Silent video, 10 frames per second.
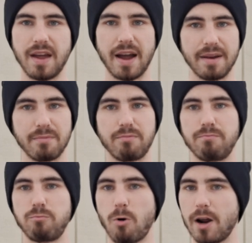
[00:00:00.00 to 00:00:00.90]
I
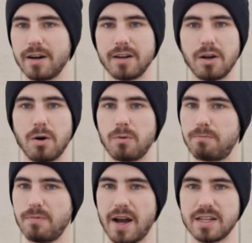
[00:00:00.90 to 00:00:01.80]
wanted to go
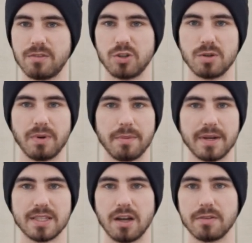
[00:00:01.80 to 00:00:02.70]
ice fishing by
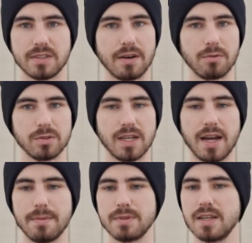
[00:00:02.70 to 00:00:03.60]
myself several
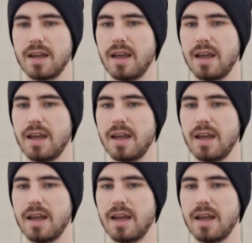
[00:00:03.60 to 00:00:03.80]
times,